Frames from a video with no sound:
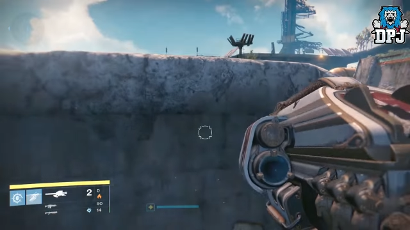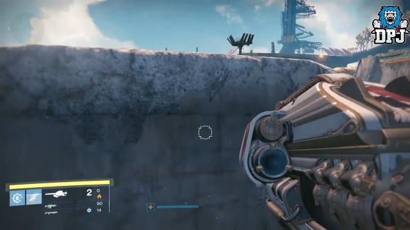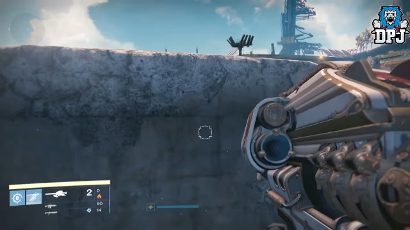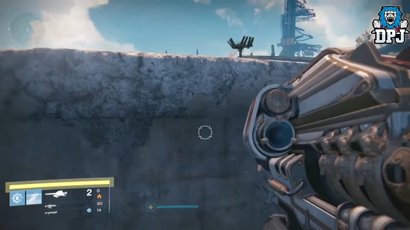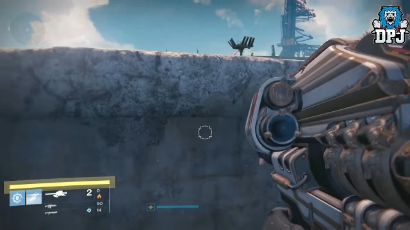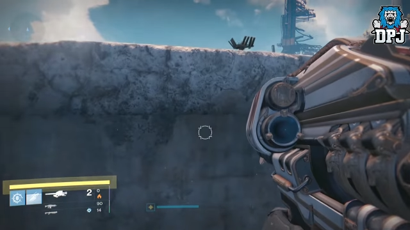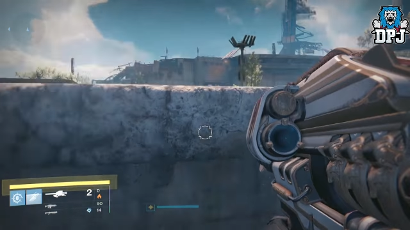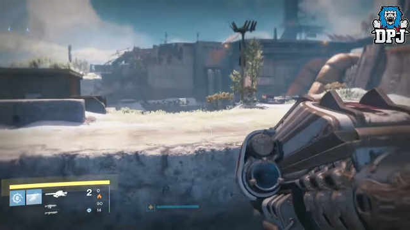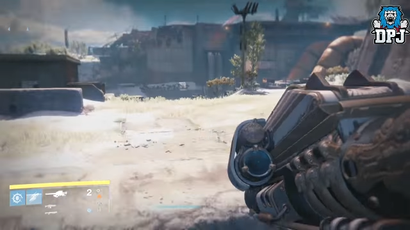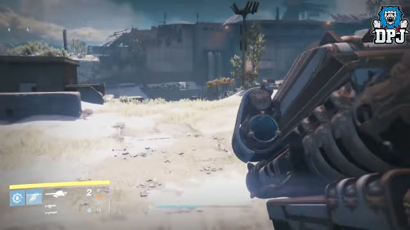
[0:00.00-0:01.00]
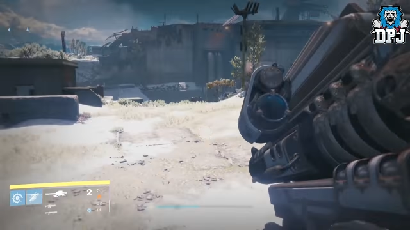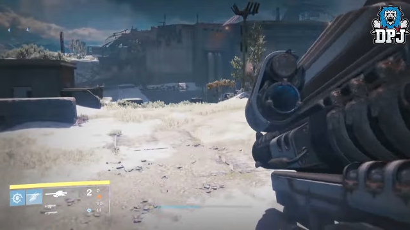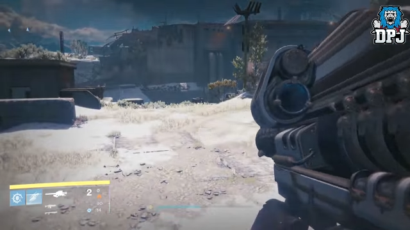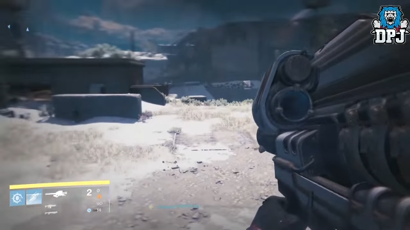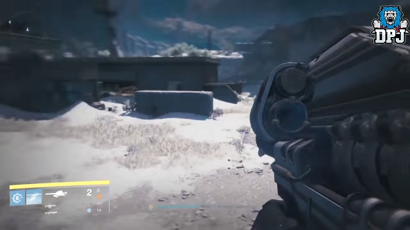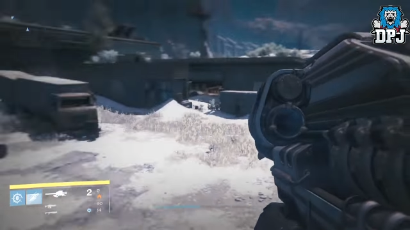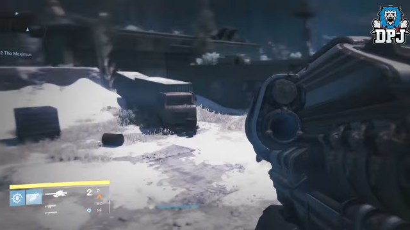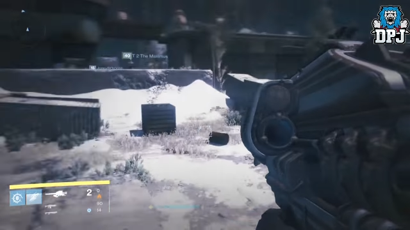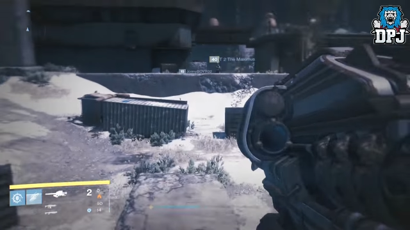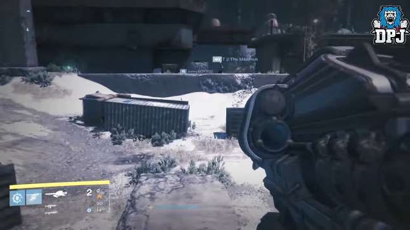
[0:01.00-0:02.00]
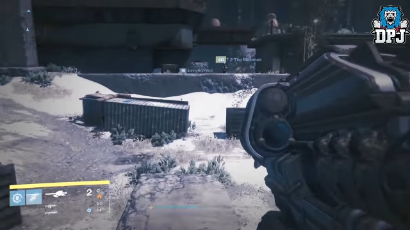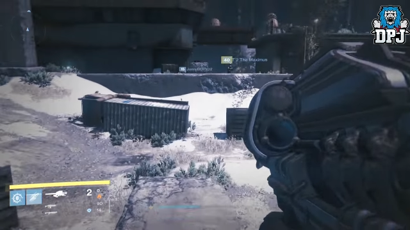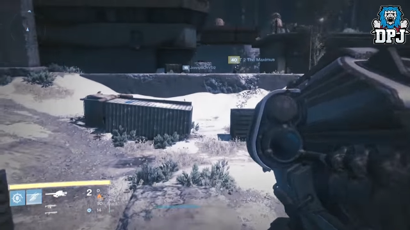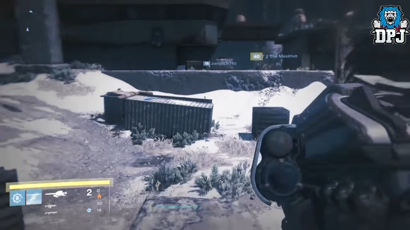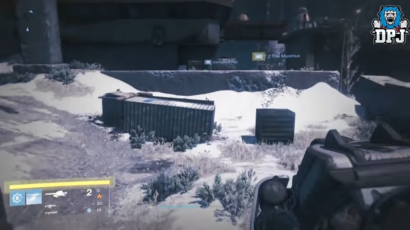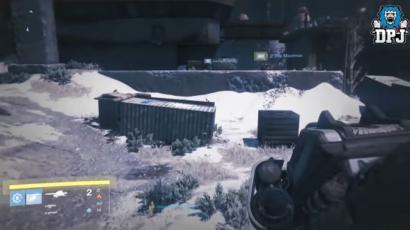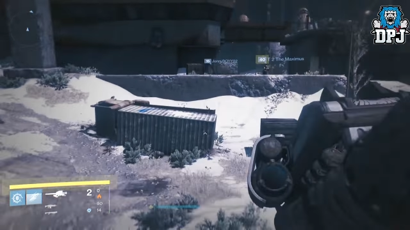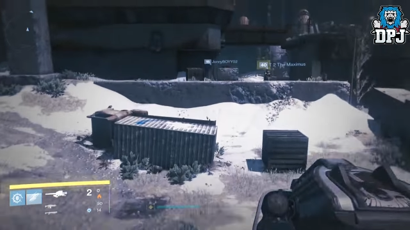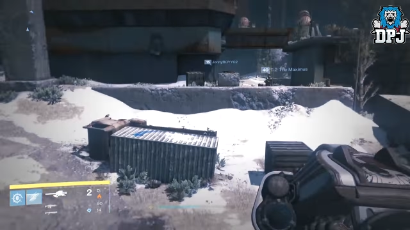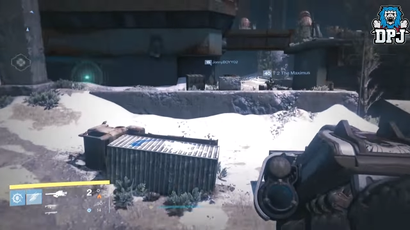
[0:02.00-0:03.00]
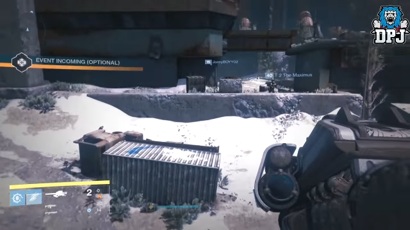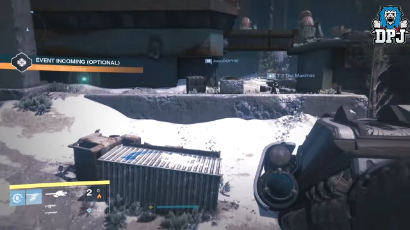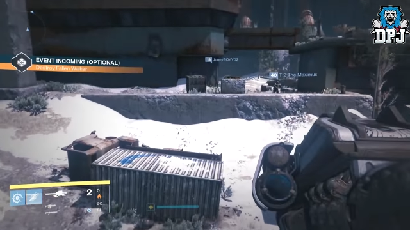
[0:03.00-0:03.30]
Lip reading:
(no speaker visible)